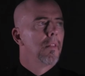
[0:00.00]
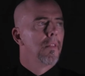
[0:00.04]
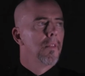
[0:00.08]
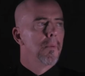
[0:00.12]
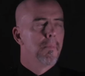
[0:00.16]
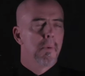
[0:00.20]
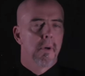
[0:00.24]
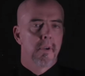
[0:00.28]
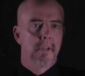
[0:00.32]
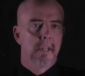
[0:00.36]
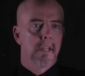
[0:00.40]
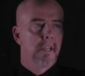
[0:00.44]
the
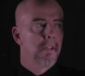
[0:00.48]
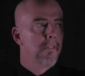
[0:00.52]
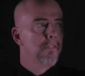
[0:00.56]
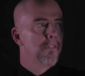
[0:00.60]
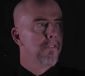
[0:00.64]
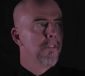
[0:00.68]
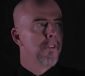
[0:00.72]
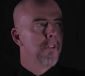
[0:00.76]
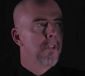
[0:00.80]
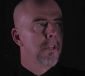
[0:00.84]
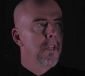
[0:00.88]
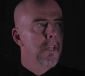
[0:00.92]
body can
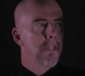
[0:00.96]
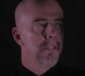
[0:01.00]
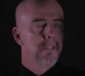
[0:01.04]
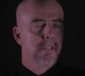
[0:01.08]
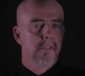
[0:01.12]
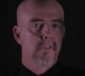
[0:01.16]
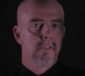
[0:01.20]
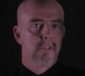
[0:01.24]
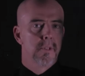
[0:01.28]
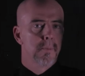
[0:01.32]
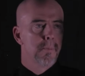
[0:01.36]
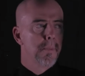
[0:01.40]
feel as
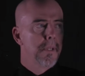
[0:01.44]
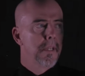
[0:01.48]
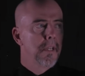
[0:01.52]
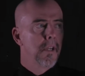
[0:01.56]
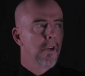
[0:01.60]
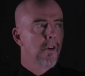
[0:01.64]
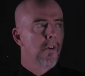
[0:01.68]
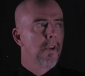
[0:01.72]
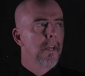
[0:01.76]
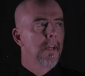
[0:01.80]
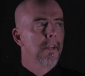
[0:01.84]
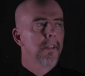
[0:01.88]
if it's being
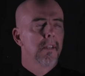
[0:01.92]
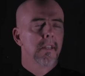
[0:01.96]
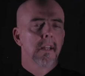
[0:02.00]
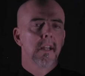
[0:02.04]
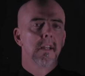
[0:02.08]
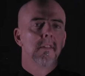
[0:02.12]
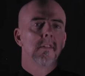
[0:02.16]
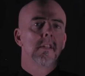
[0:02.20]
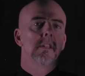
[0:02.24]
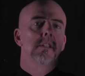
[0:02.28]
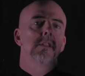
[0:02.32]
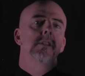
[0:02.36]
crowded
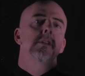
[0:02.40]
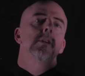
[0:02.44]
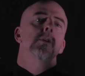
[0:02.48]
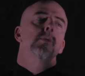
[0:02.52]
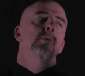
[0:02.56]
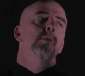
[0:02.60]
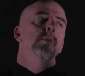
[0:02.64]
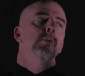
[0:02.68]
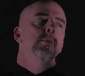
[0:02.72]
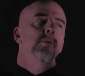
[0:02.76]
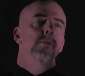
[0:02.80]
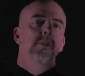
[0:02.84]
and there's little
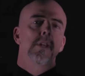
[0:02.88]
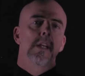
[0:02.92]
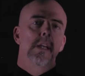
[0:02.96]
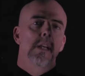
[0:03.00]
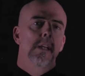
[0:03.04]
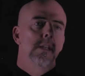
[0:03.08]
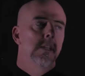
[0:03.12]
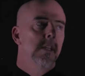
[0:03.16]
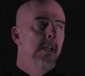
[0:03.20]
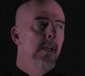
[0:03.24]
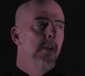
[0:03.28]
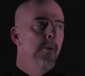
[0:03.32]
room for the
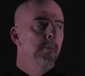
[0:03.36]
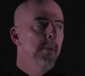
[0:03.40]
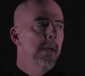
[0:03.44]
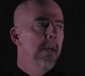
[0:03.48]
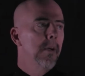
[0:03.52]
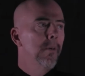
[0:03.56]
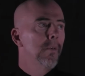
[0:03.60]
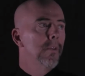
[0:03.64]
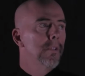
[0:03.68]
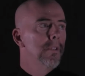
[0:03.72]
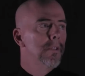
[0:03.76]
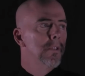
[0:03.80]
head to go
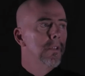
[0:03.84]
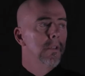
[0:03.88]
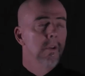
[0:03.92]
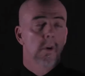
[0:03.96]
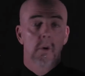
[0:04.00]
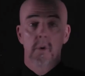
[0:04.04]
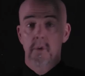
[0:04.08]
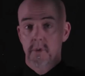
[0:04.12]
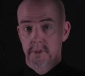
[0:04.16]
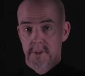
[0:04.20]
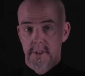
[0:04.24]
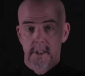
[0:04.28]
backwards.
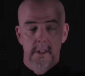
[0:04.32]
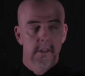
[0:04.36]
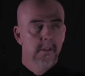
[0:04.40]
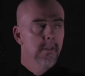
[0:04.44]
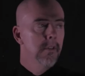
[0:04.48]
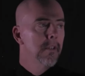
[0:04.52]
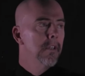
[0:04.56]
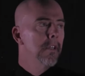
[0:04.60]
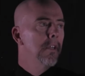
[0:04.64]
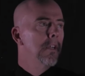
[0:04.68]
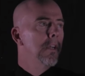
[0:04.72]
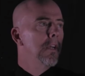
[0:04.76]

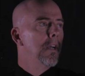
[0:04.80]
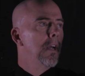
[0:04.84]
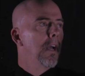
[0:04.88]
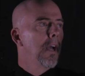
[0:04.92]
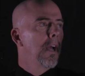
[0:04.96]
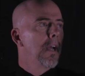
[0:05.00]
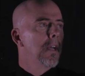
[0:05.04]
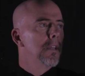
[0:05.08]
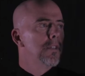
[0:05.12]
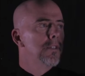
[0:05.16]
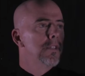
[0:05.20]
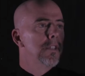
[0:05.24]
Also,
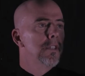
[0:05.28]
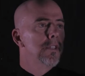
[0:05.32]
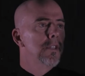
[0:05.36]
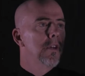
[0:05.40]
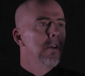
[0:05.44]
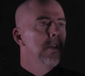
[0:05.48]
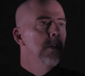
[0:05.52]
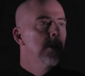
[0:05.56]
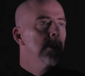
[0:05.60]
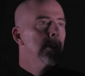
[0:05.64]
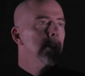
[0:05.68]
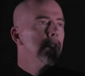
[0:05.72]
as
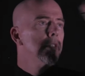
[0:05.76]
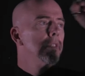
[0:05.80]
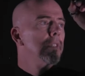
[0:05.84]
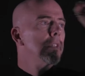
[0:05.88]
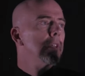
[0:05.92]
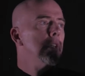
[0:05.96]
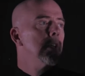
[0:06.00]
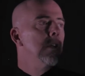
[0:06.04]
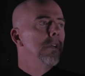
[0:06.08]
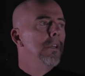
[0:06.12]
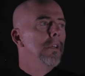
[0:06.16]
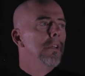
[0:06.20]
designers,
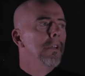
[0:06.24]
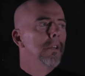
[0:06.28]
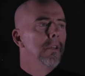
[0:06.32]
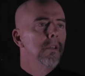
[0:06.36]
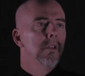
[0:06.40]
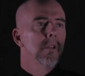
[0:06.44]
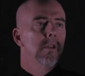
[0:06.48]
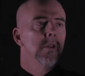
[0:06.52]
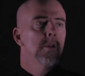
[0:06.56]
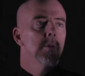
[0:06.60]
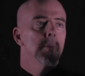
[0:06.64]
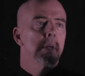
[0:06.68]

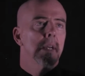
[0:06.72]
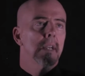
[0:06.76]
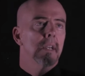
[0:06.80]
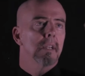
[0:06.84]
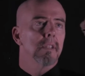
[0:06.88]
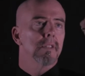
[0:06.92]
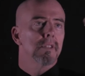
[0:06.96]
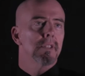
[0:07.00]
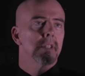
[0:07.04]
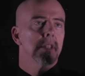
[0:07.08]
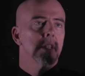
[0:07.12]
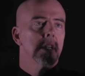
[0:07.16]
you may
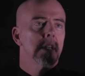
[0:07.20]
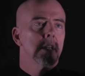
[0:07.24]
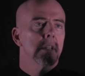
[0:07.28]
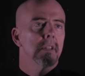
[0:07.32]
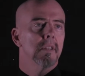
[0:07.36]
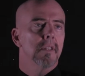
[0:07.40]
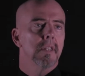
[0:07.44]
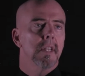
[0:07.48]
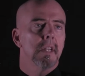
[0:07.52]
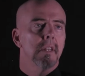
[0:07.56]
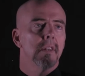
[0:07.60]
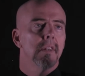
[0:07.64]
consider
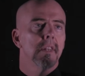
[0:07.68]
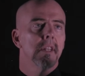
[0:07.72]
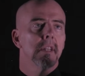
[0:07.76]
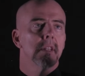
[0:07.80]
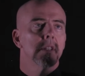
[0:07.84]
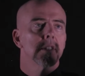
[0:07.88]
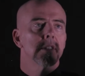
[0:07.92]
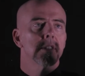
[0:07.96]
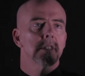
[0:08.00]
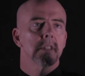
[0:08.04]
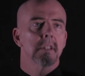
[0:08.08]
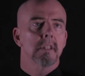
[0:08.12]
that
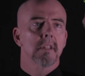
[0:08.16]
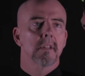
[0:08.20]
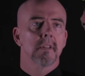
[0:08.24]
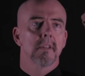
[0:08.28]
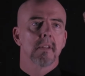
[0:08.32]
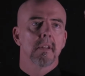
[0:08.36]
this